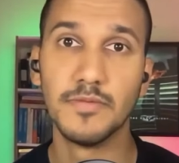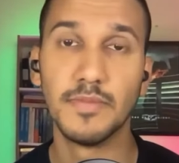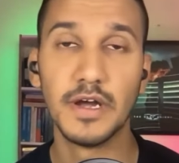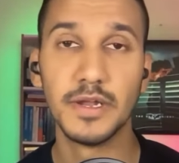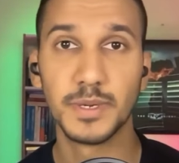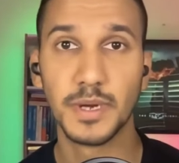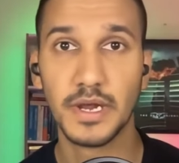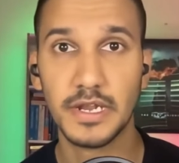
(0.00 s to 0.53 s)

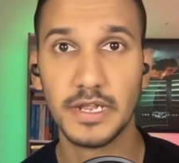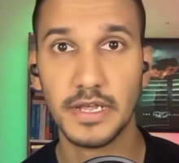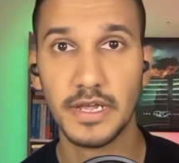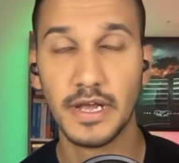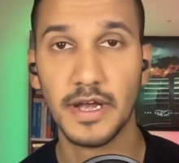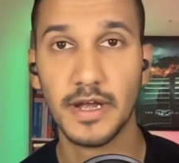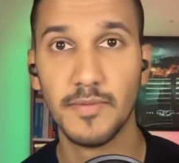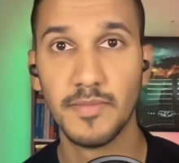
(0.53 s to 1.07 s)
my
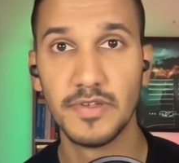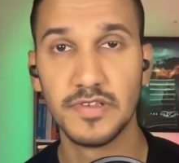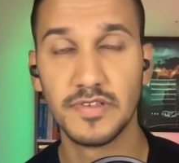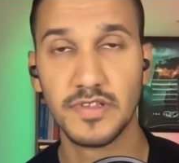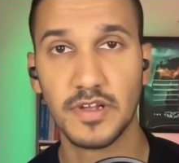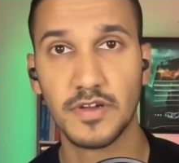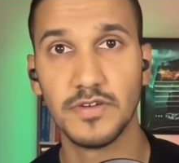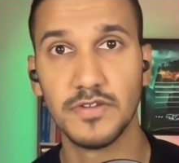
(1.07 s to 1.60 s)
training as a
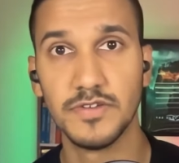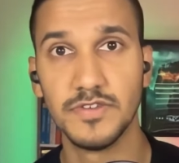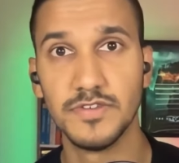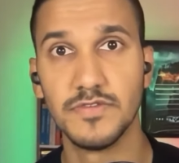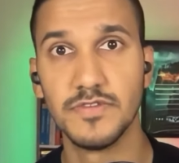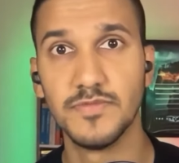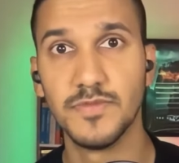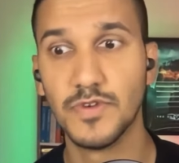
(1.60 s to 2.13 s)

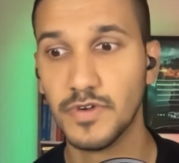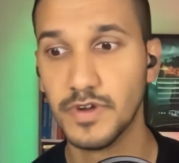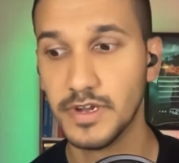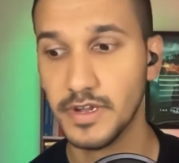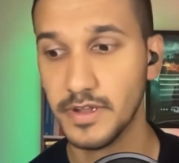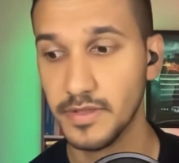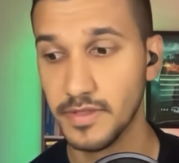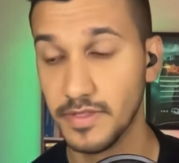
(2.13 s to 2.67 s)
psychologist was more
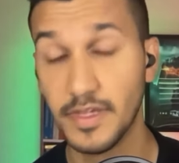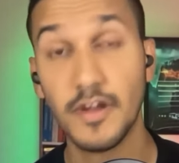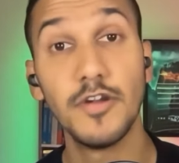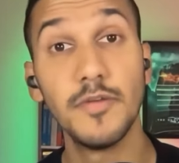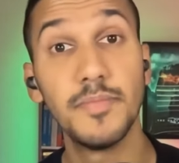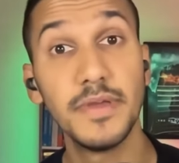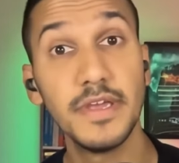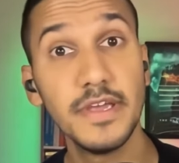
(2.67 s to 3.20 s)
in
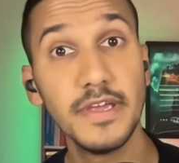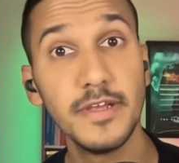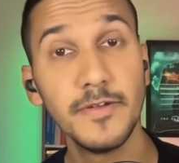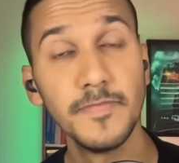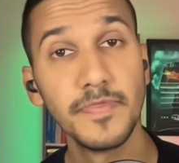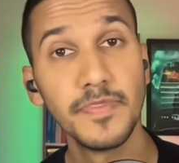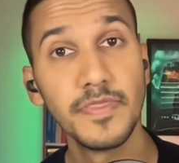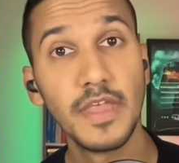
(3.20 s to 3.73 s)

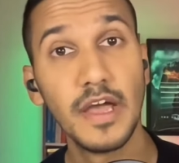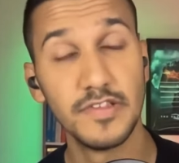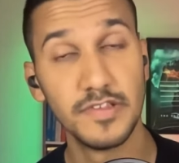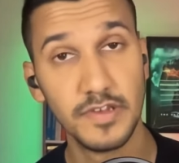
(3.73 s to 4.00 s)
therapy as